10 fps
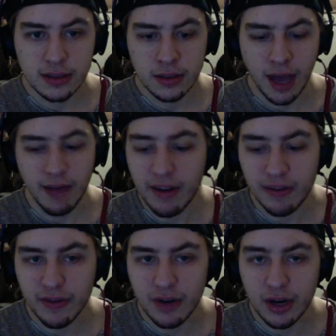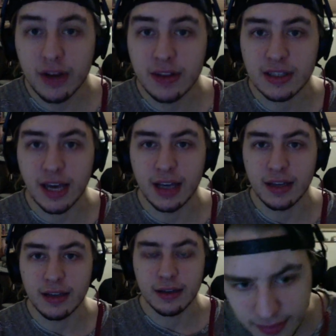I've never even heard of this guy
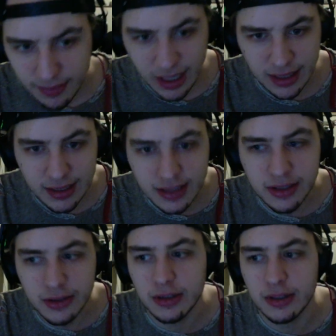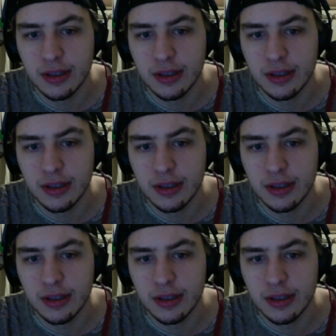either. This dude.